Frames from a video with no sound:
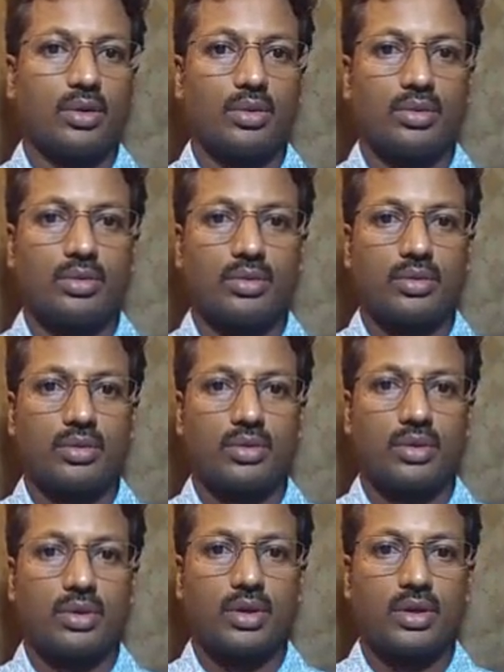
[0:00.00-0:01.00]
New.
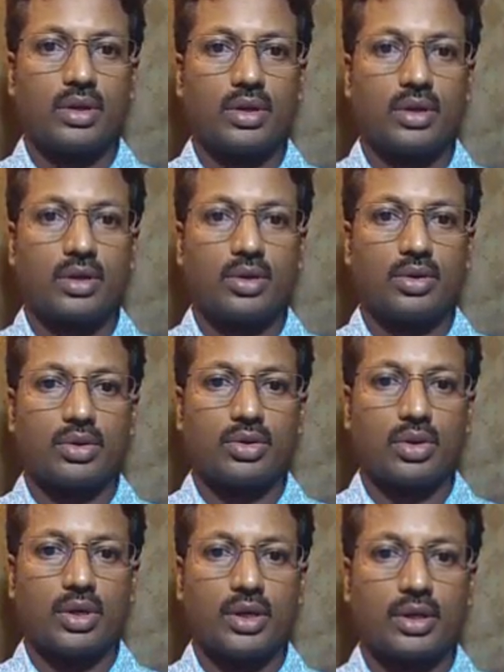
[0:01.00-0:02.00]
Go
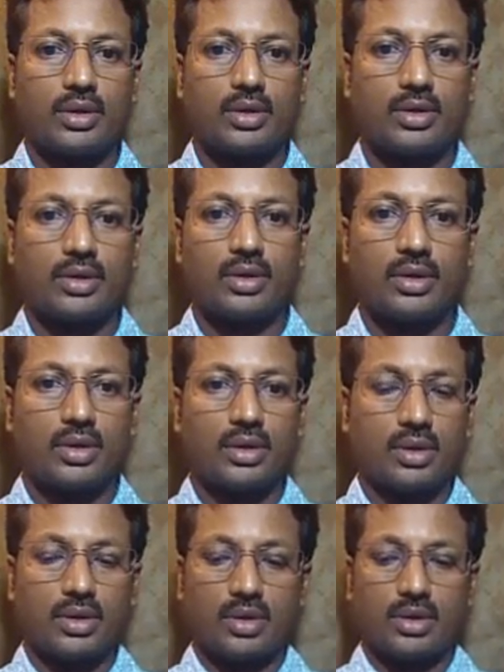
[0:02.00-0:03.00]
to drawing.
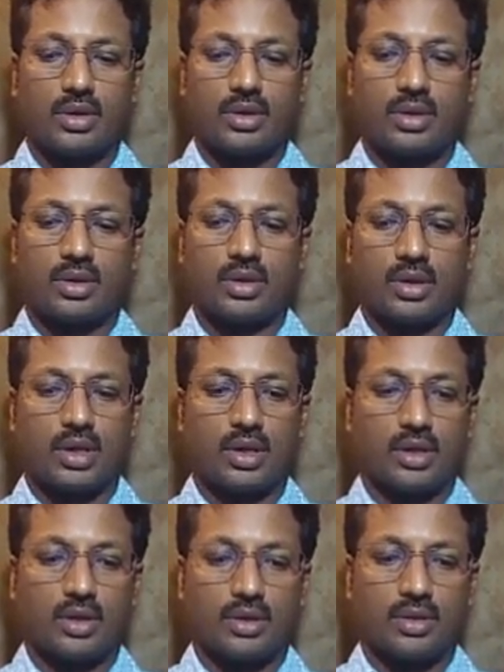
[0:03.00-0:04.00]

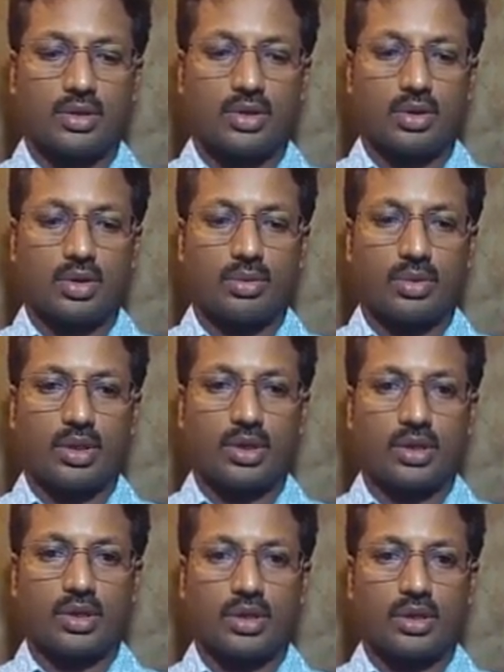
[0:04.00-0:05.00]
Again, it's going to
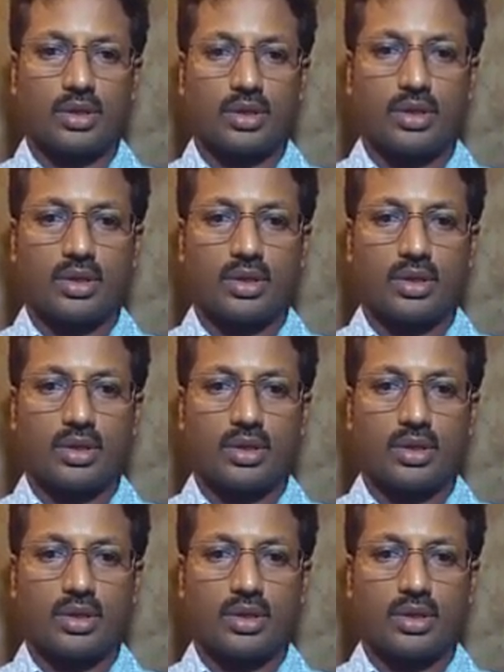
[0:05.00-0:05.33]
be